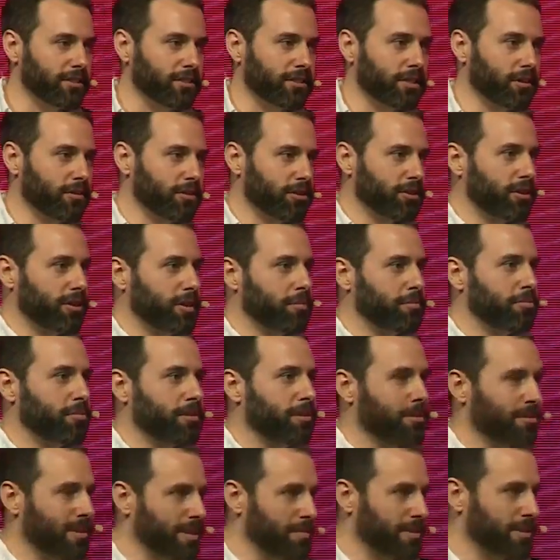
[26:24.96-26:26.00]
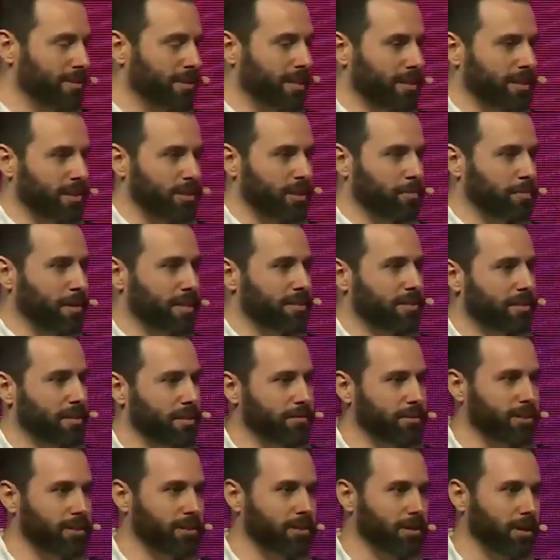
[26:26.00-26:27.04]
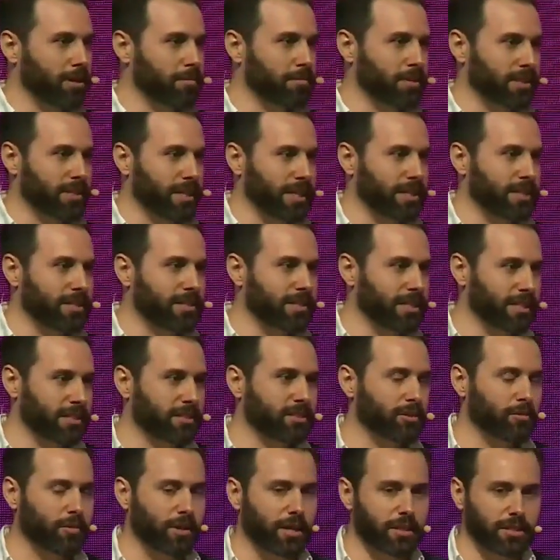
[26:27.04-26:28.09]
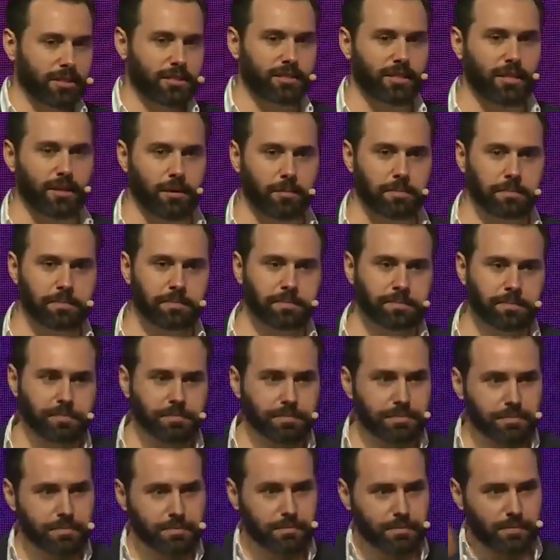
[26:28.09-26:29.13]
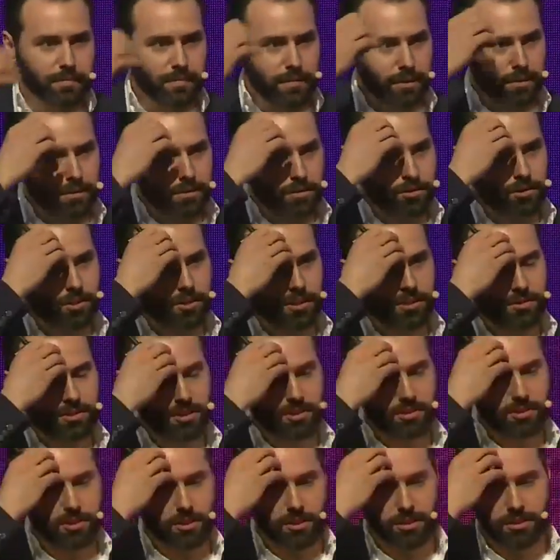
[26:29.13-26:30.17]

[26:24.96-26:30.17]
go and join a program. That's like expensive, it's complicated, it takes a while to set up. So there's this sort